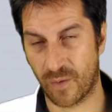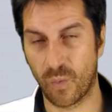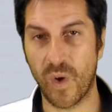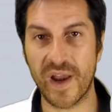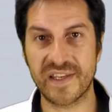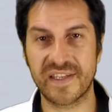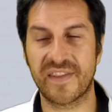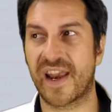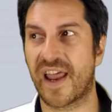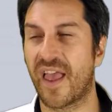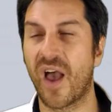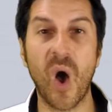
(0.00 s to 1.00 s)
What is it that
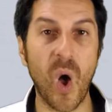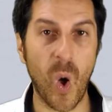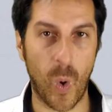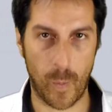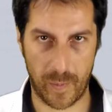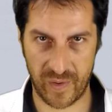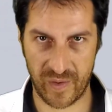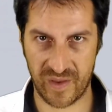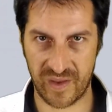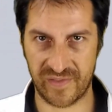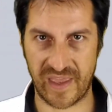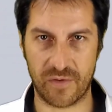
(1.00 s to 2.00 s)
I hope
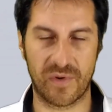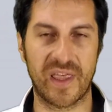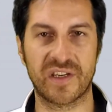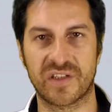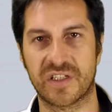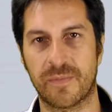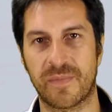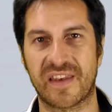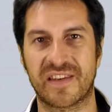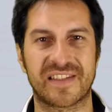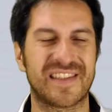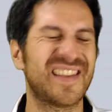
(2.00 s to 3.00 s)
in that relationship
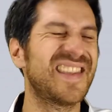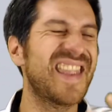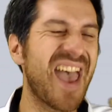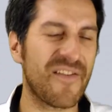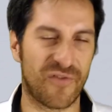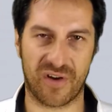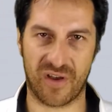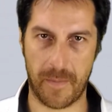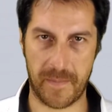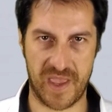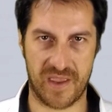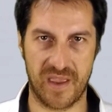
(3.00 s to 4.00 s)
that is never
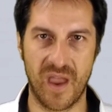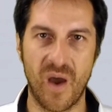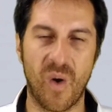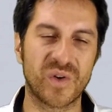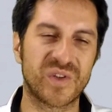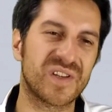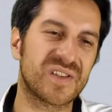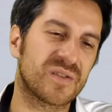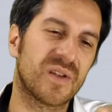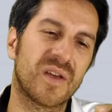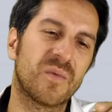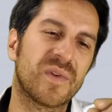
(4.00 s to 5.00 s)
coming, or just
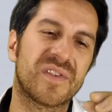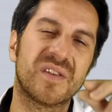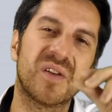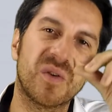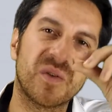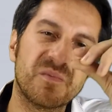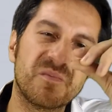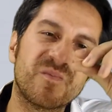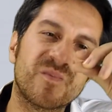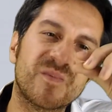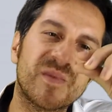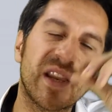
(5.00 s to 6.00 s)
with,
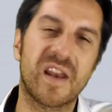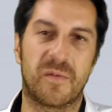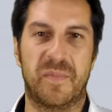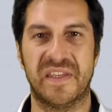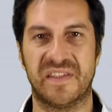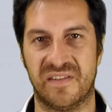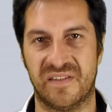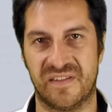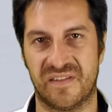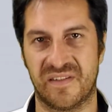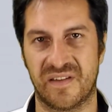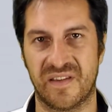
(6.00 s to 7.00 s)
little
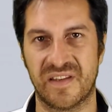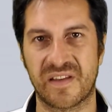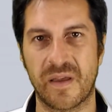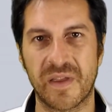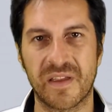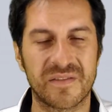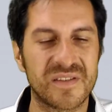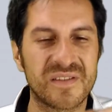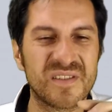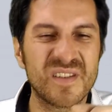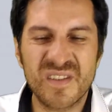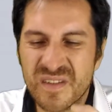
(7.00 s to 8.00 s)
pieces? It's coming
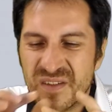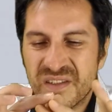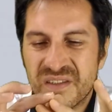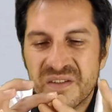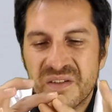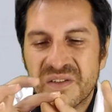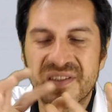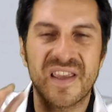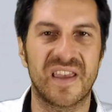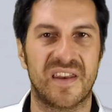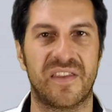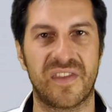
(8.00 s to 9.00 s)
just a
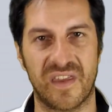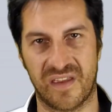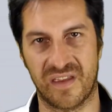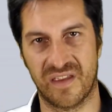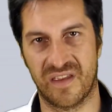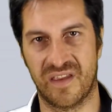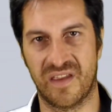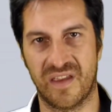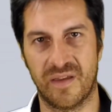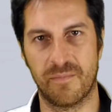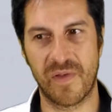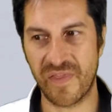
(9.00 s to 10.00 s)
tiny thing,
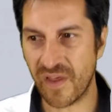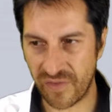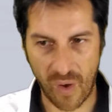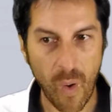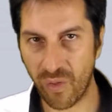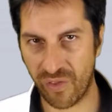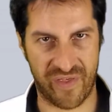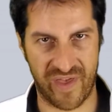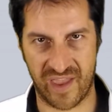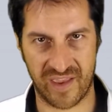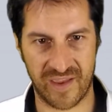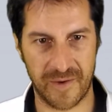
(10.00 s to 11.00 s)
but not the whole thing.